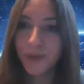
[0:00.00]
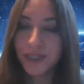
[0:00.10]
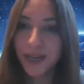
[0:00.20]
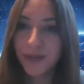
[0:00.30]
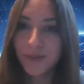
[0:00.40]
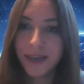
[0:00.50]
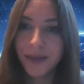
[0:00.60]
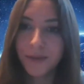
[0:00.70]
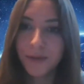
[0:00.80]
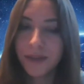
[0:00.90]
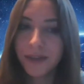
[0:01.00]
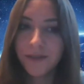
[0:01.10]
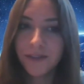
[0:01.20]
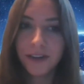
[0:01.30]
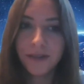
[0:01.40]
and my dad became a
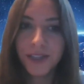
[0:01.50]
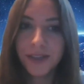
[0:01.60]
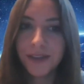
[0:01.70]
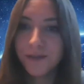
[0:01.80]
believer.